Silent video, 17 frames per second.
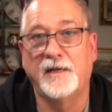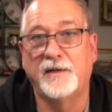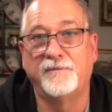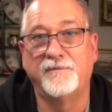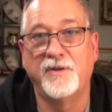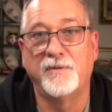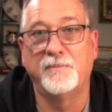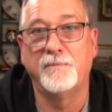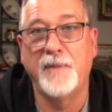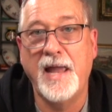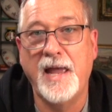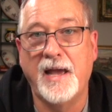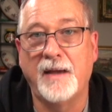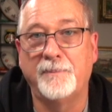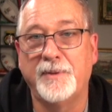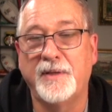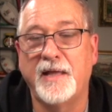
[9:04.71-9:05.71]
of the
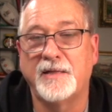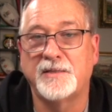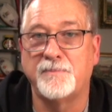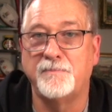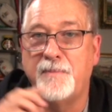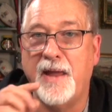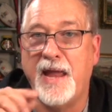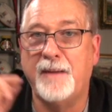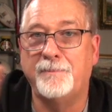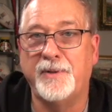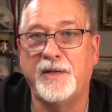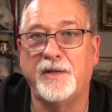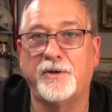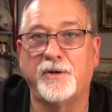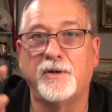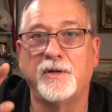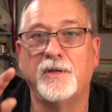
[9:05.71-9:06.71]
map, and that's map
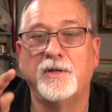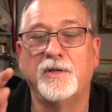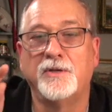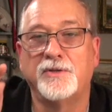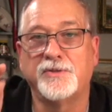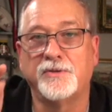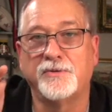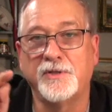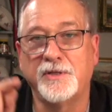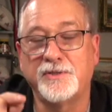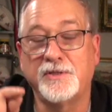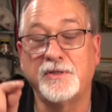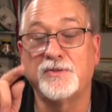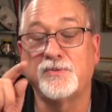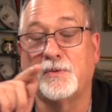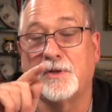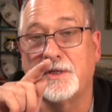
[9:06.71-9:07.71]
iter, so this
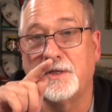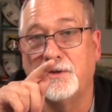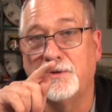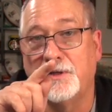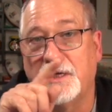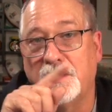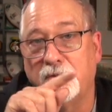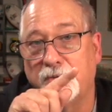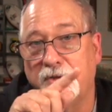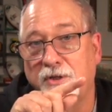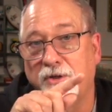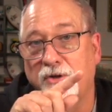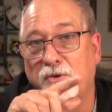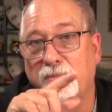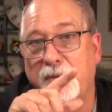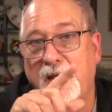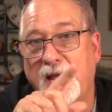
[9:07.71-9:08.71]
is what you get when you
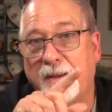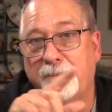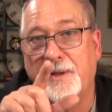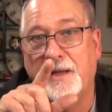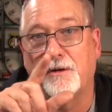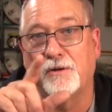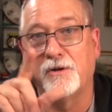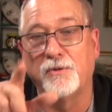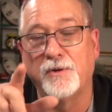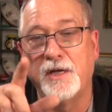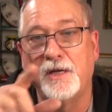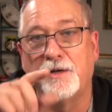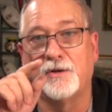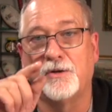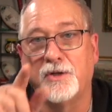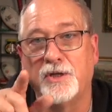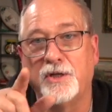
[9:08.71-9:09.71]
go map arrow
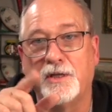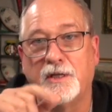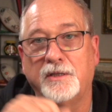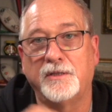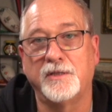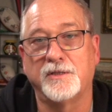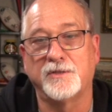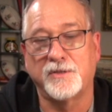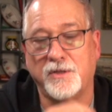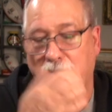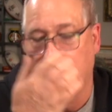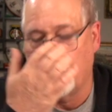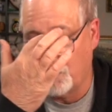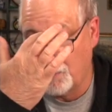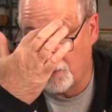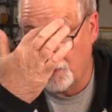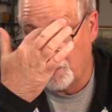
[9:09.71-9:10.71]
iter, you get this
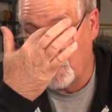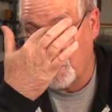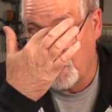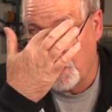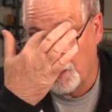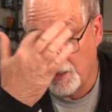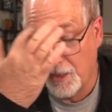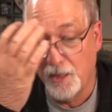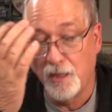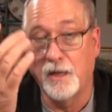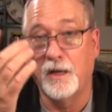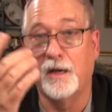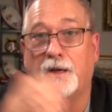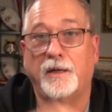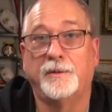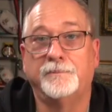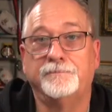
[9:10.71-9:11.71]
code.
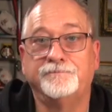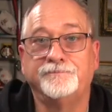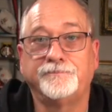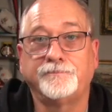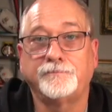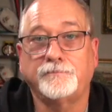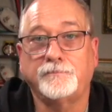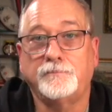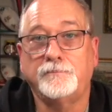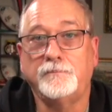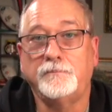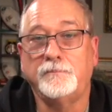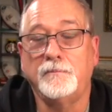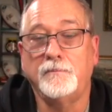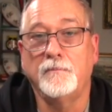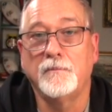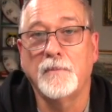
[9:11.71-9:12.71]
Um,
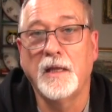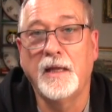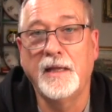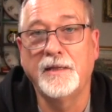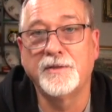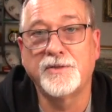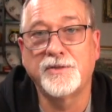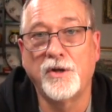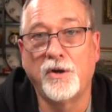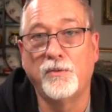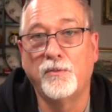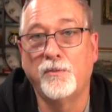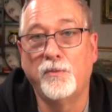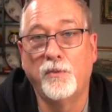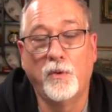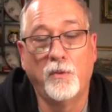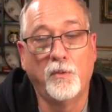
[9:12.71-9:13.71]
and
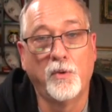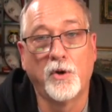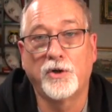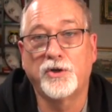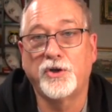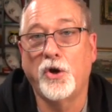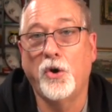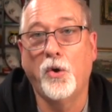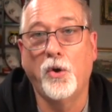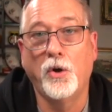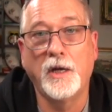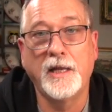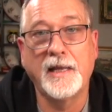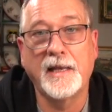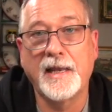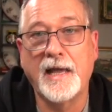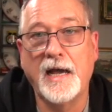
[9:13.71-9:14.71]
so we're
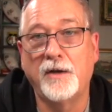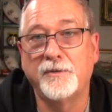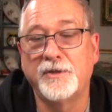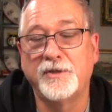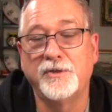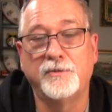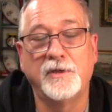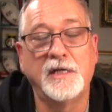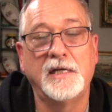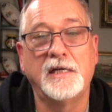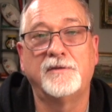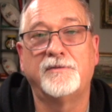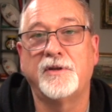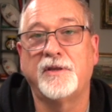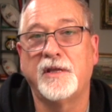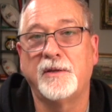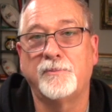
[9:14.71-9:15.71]
totally allowed to do
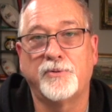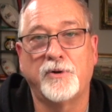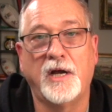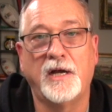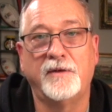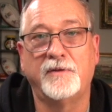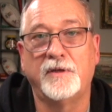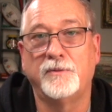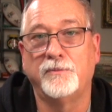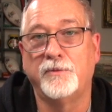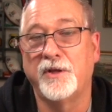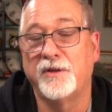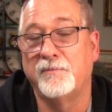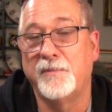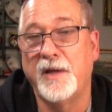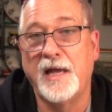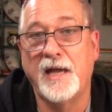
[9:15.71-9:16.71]
everything private
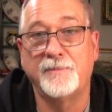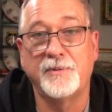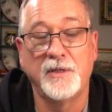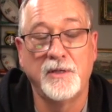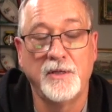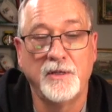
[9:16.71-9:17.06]
with map